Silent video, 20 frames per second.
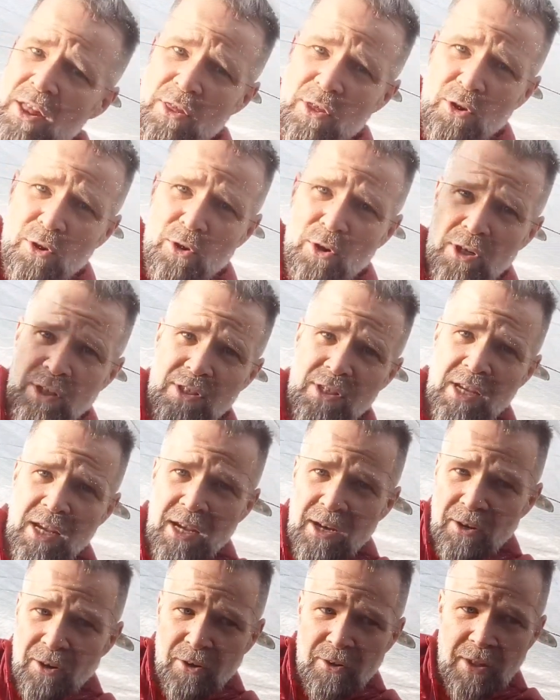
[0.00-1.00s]
The hooks
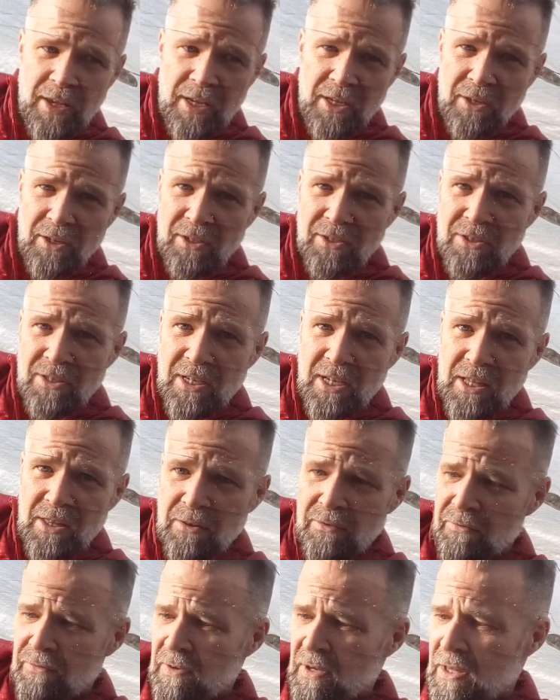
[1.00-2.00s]
here that you can see in
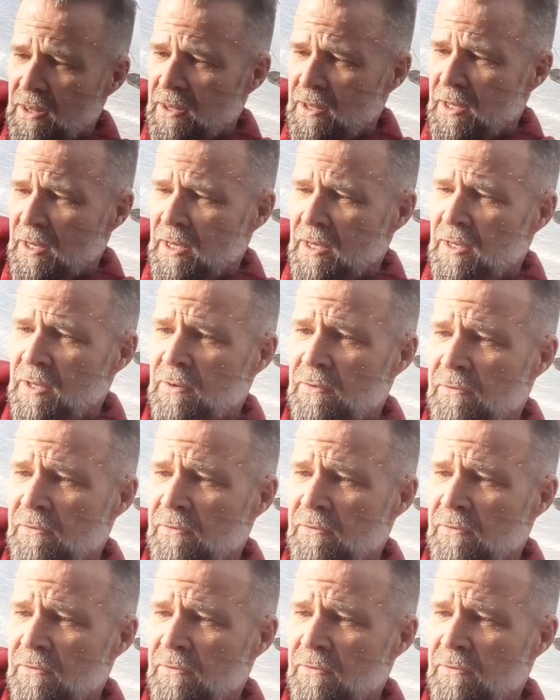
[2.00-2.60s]
the